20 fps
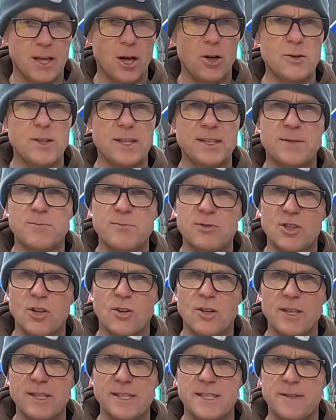Oh, there's some
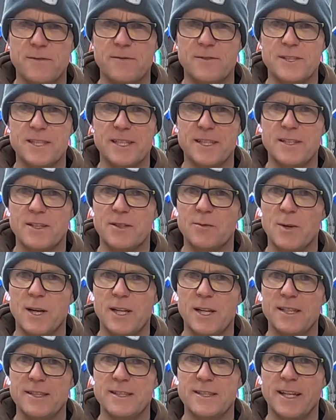size differences as
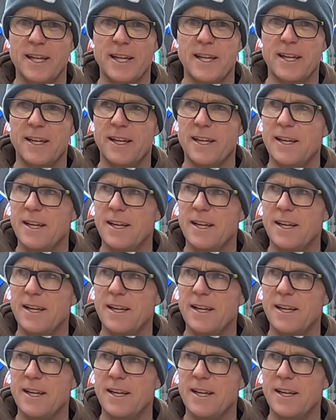well, isn't there?